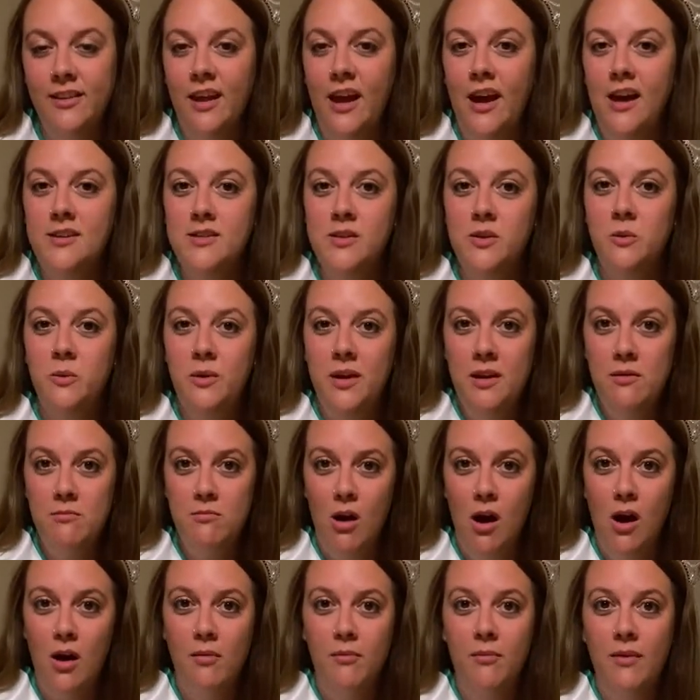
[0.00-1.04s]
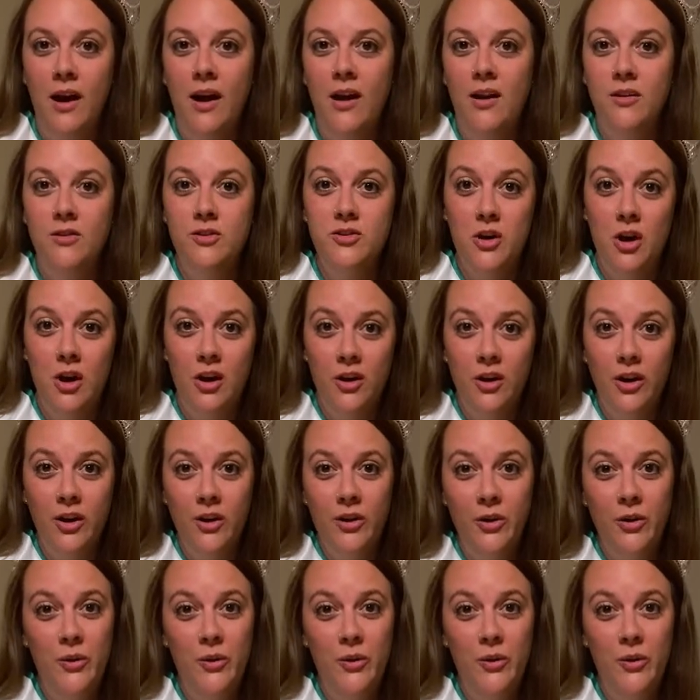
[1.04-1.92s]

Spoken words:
As a queen mom and a daughter